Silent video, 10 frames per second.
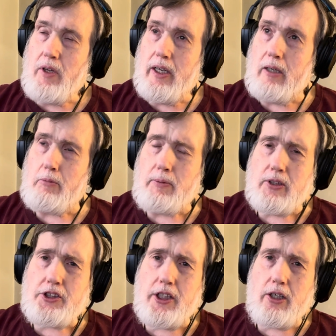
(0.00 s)
And I remember
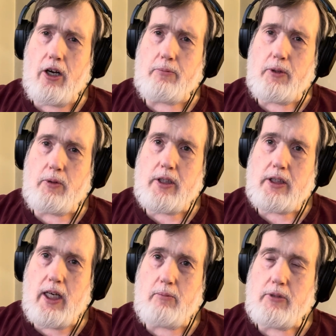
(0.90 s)
she called me one
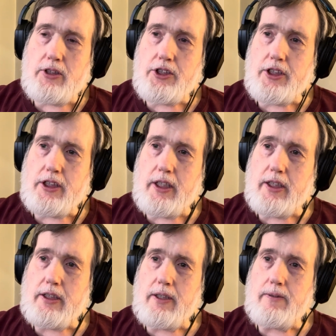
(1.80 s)
time and she says,